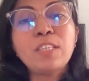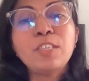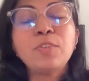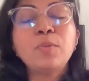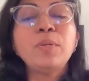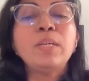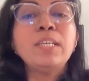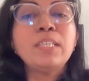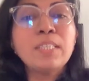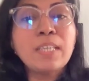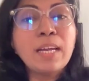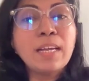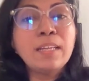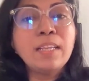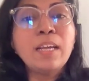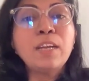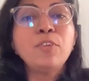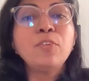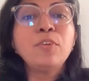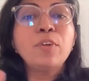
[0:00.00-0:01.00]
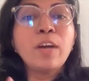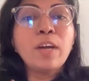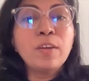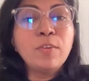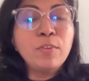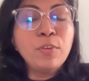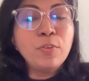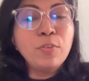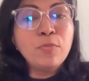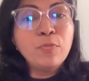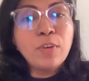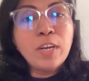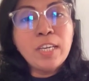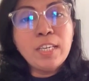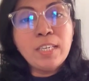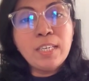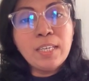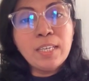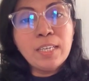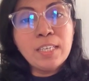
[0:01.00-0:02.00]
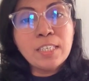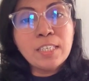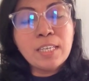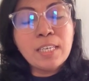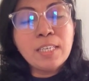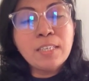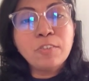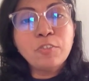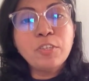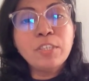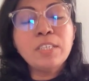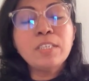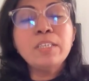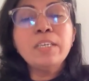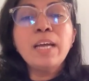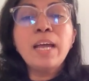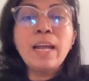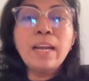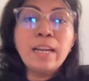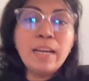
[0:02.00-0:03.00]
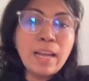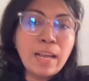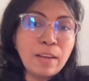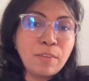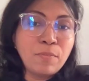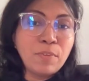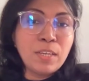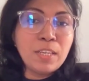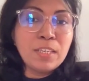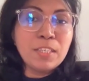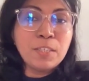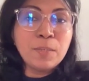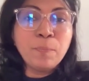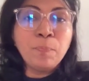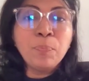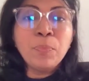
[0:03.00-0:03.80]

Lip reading: So inside that you find English literature and language.